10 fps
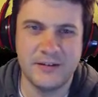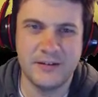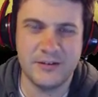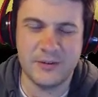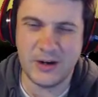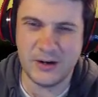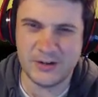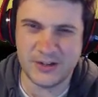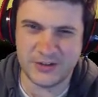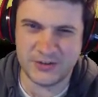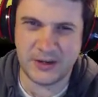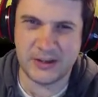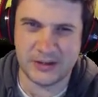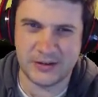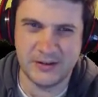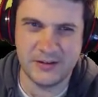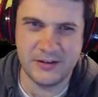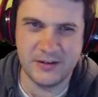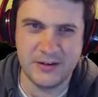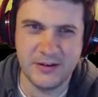You aren't Australian.
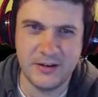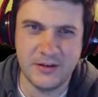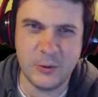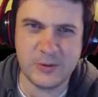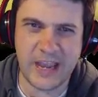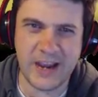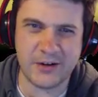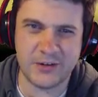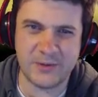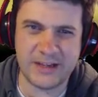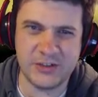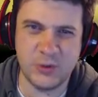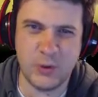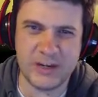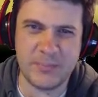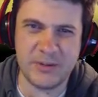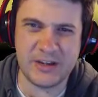Who cares? We're like 20 billion